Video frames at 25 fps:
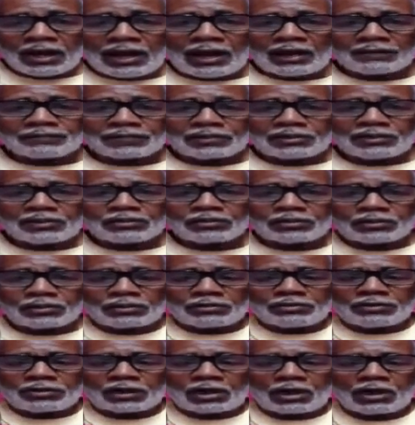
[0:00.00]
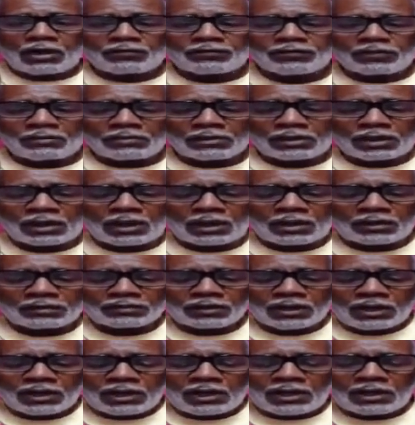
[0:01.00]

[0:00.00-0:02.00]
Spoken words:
after the children come from lunch.